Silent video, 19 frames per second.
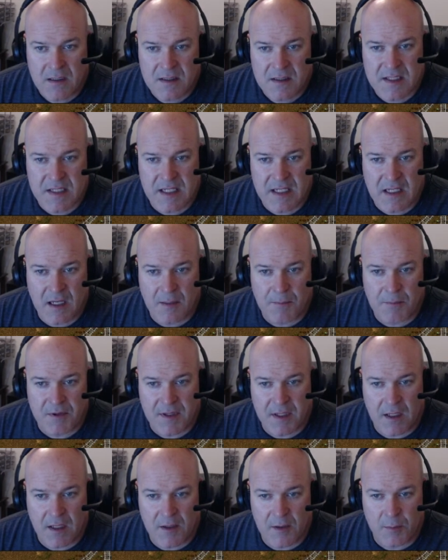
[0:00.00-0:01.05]
sync up with
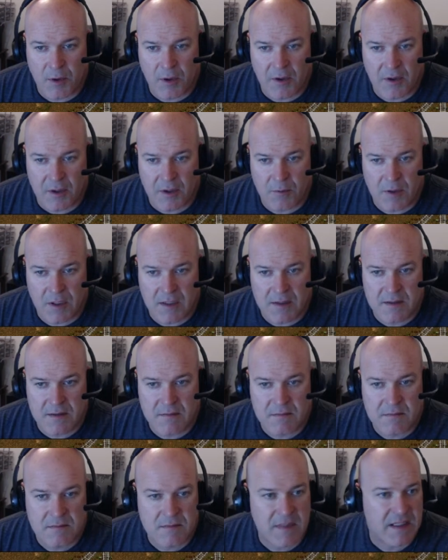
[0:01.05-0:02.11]
the other part of the grid.
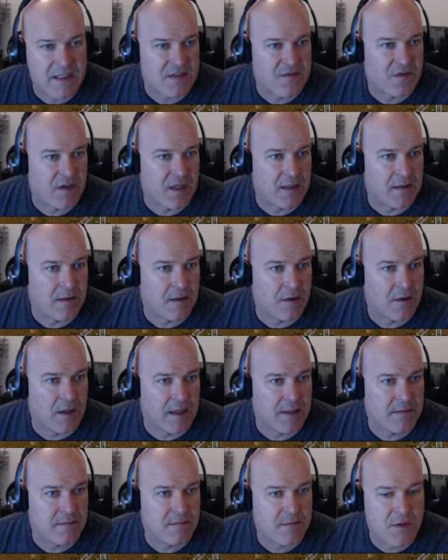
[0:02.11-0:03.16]
That's fine.
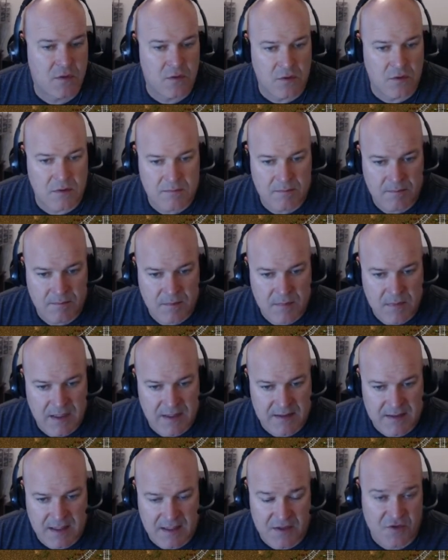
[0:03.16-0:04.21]
Alright, cool.
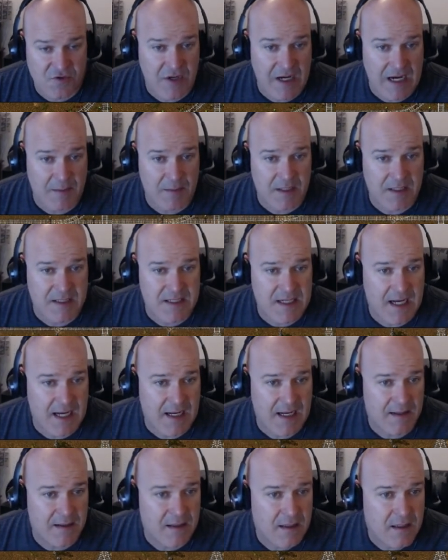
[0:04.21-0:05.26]
It says track, but it's
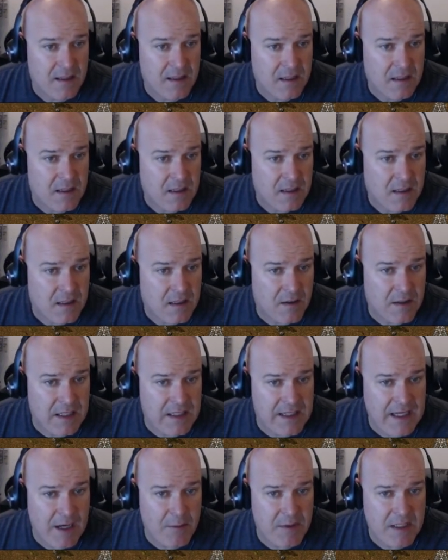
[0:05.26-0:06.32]
not. Okay,
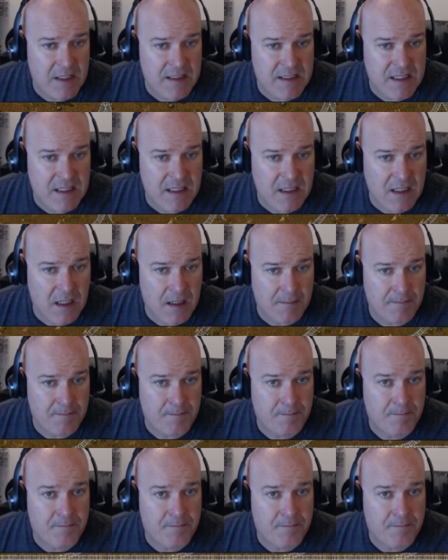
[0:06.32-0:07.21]
now we can sync up.